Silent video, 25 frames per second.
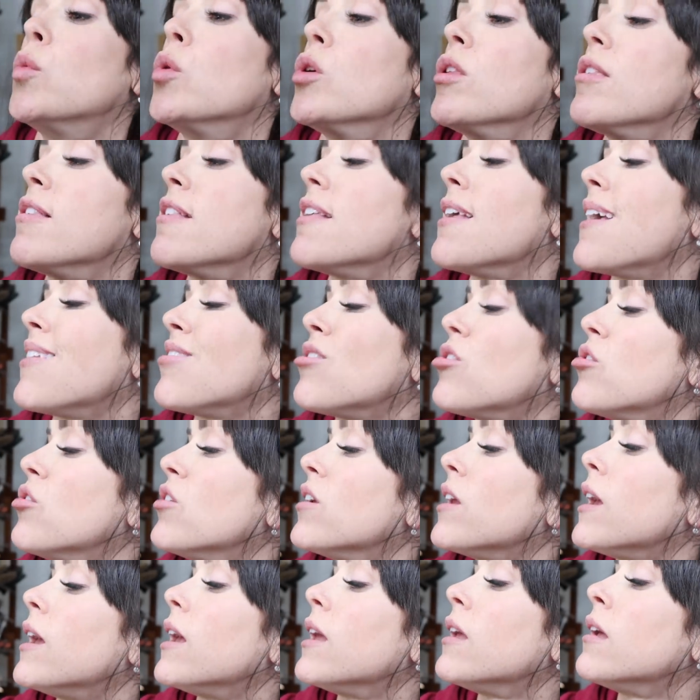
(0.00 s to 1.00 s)
ones
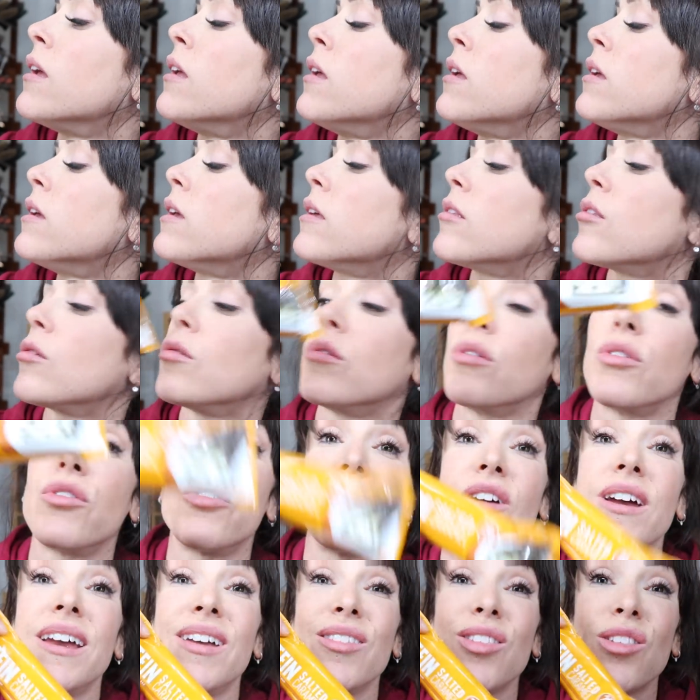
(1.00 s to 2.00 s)
yesterday, so I'm gonna
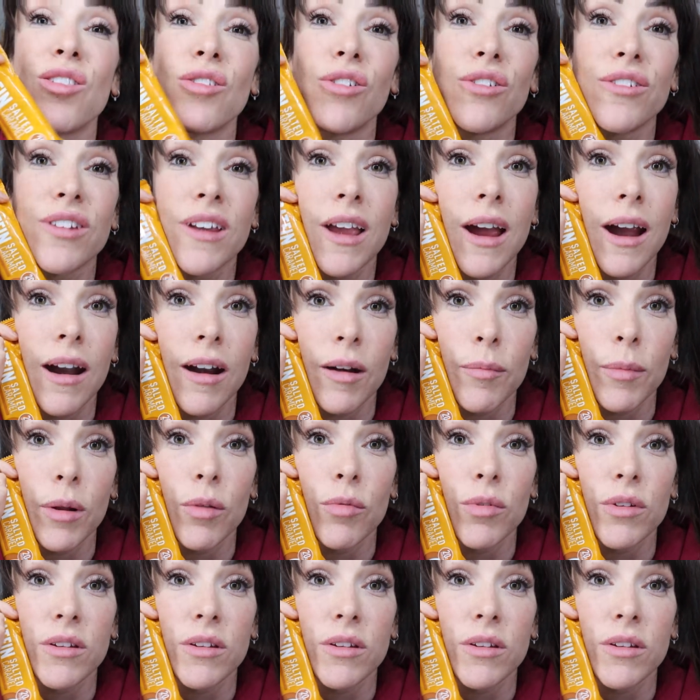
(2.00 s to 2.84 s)
try that salted caramel